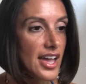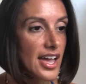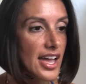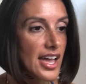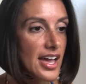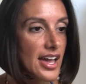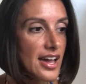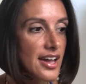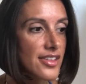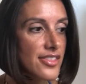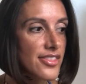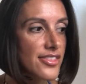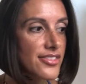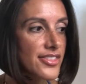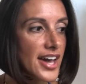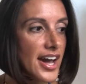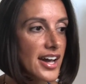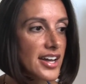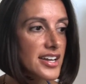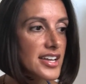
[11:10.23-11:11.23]
And
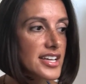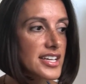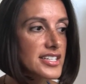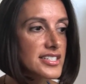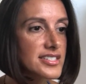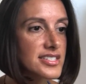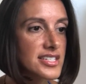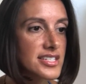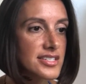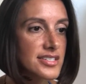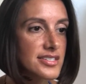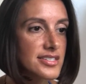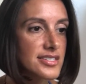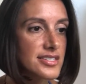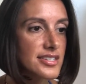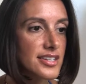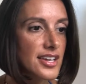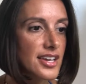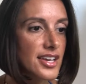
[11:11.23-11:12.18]
that isn't,